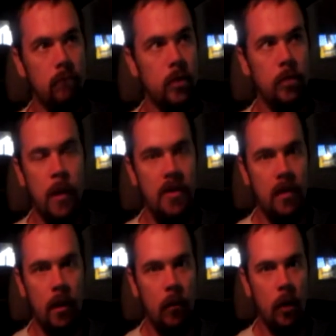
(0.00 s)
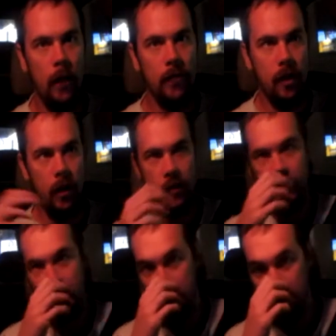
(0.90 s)
just based on what I've
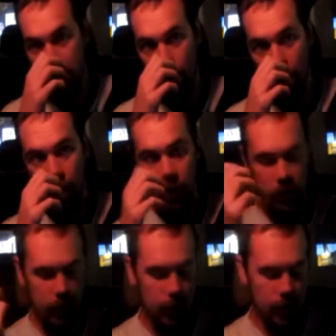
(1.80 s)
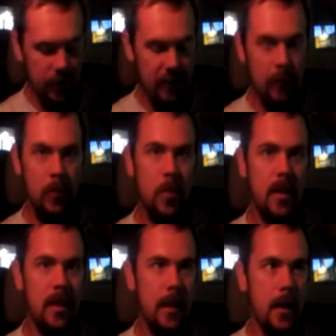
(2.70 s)
seen on the Sylph Road. It seems to be
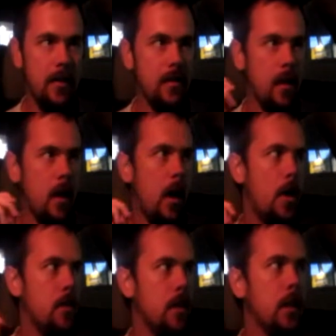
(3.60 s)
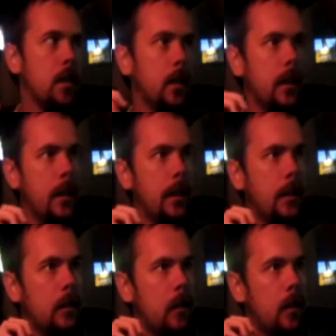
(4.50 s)
the case. I think
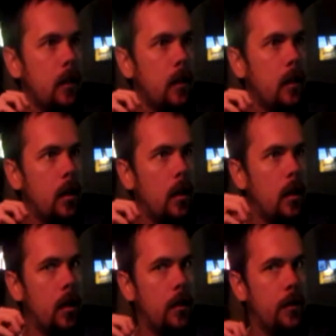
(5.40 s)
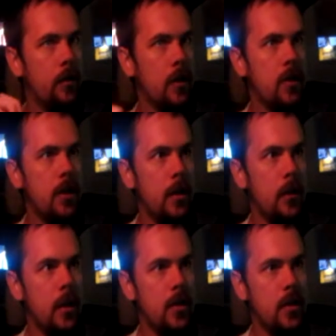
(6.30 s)
in 3rd
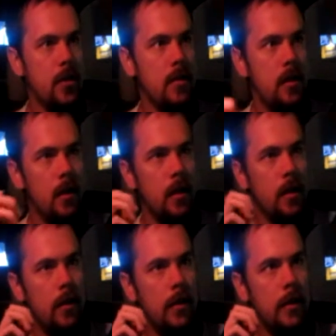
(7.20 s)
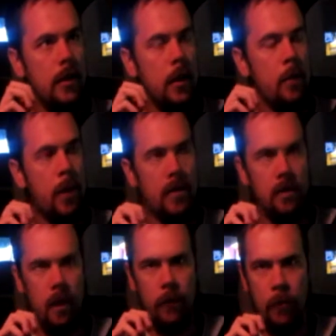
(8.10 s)
generation, they're
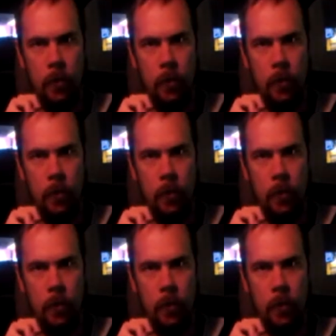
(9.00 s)
based off of